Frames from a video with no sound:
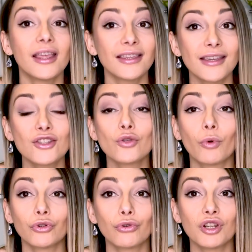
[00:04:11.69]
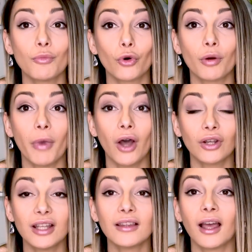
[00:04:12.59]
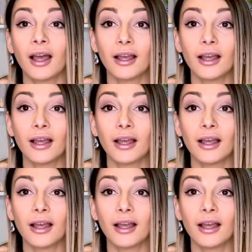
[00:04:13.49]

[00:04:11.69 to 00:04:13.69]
in case you want to read more about it.